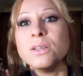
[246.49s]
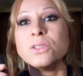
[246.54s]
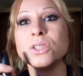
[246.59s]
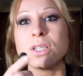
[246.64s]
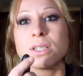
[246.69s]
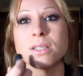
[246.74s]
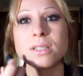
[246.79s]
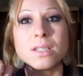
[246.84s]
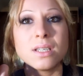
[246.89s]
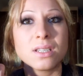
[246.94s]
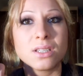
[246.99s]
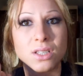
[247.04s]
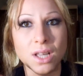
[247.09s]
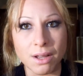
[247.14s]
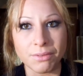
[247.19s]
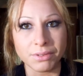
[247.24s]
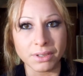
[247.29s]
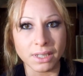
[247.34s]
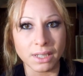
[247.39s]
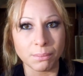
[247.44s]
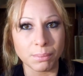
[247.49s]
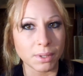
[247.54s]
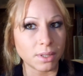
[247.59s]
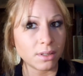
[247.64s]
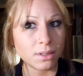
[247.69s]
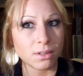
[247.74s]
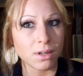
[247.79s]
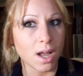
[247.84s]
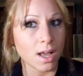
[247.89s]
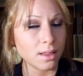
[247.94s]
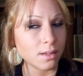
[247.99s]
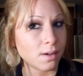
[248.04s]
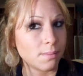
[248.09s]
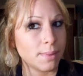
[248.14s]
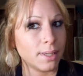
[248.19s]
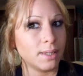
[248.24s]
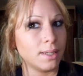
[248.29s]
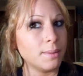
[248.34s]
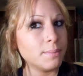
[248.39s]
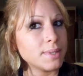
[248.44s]
just to softly put a little color on
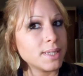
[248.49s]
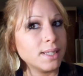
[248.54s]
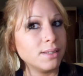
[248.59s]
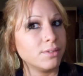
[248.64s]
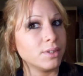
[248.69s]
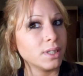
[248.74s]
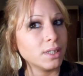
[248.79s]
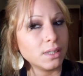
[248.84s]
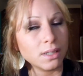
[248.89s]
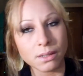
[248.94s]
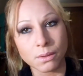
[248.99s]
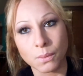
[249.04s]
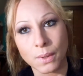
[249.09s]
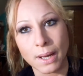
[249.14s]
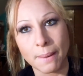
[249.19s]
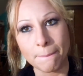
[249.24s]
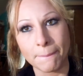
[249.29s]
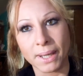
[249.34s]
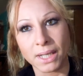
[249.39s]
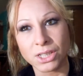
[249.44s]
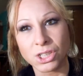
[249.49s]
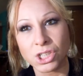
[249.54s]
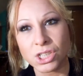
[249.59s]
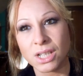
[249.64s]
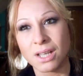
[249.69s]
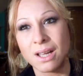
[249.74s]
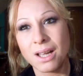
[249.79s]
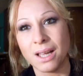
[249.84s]
my lips. I really didn't want much.